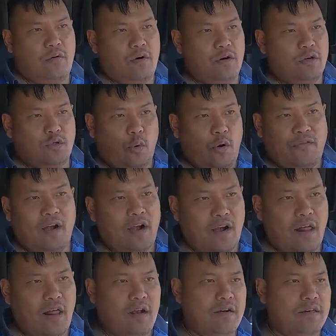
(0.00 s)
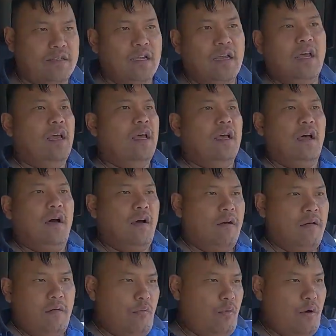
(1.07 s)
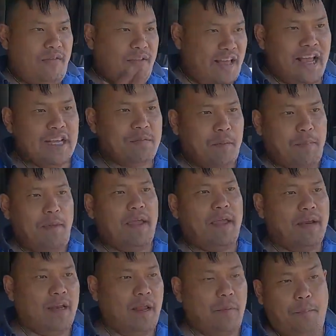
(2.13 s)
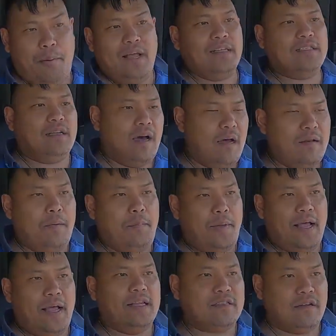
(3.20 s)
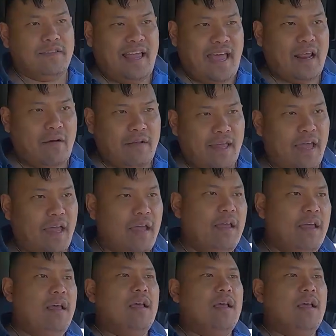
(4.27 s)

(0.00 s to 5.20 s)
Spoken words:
or $2,500, whatever the case may be. Depends on that, okay?